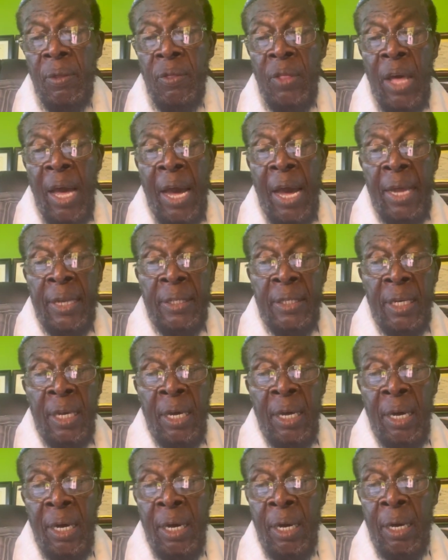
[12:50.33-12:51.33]

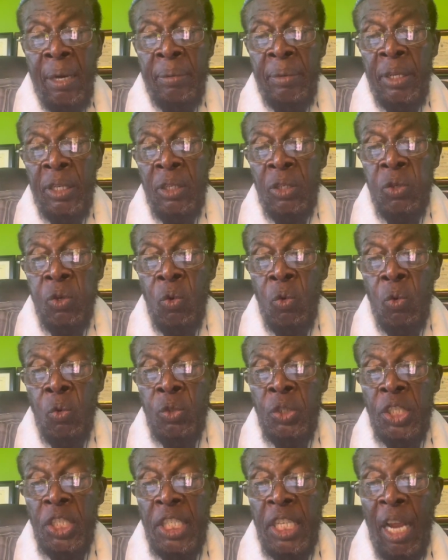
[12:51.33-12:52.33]
that um,
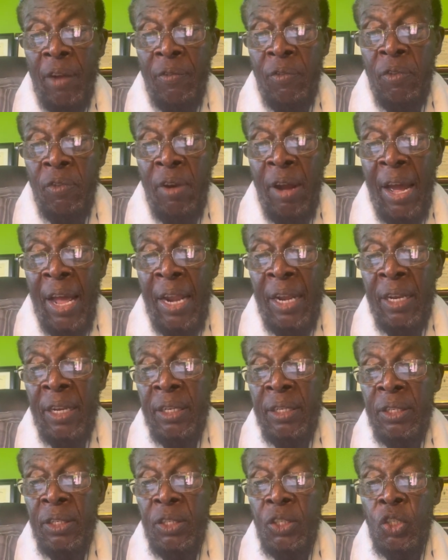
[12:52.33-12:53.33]
includes
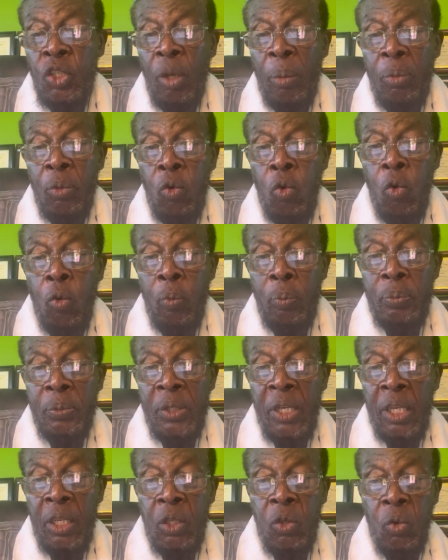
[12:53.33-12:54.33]
several
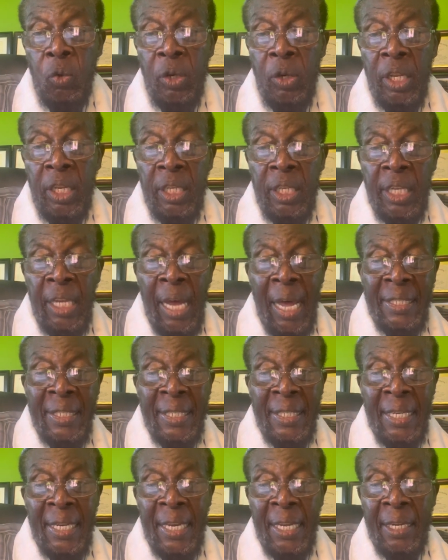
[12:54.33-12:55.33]
subgroups, including the
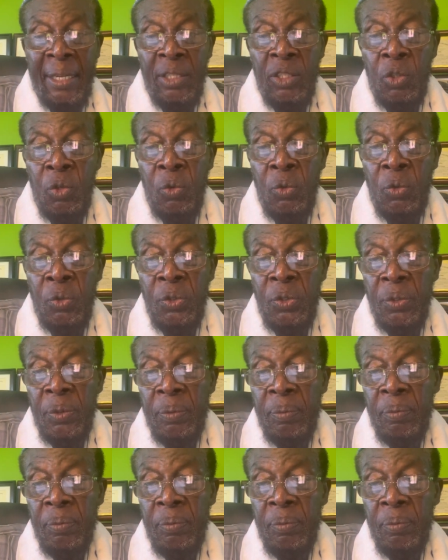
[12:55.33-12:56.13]
Hasidic Jews.